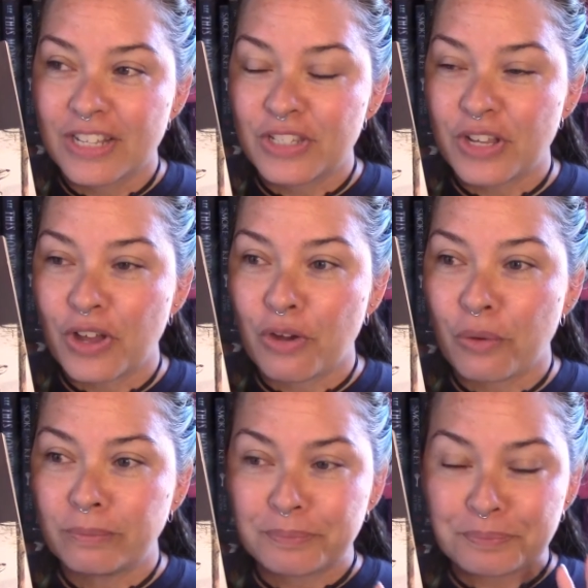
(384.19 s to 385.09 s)

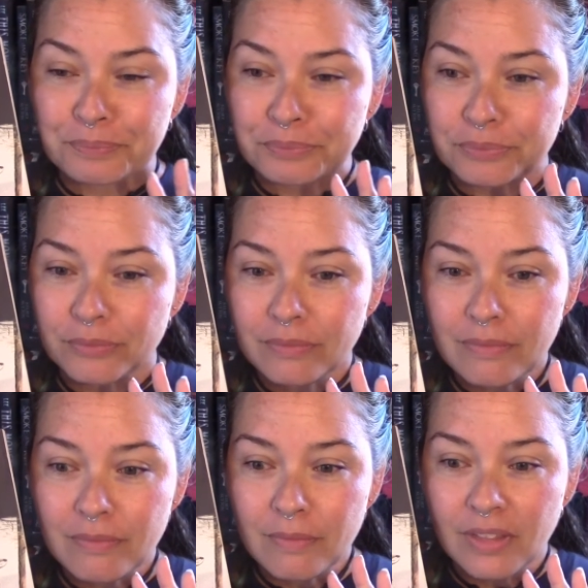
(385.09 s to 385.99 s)
So
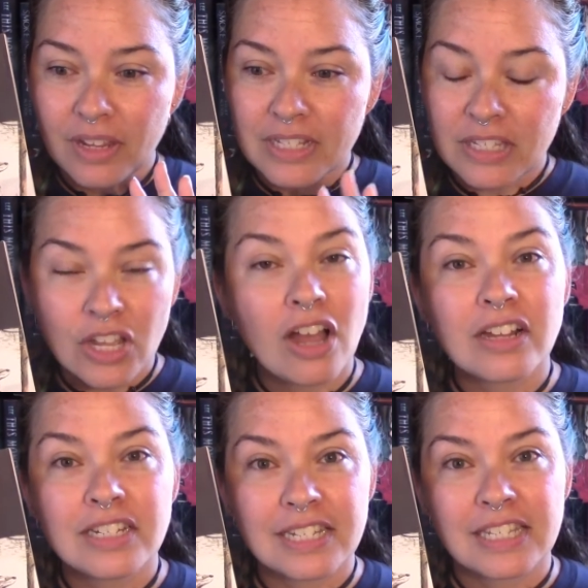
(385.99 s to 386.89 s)

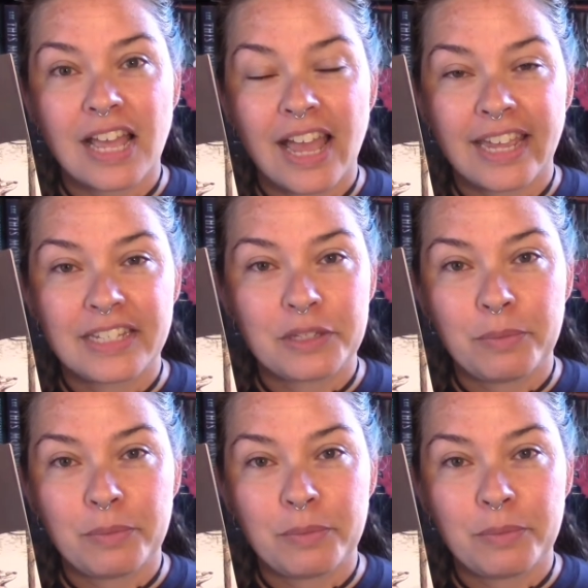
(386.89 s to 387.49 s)
Skunk decides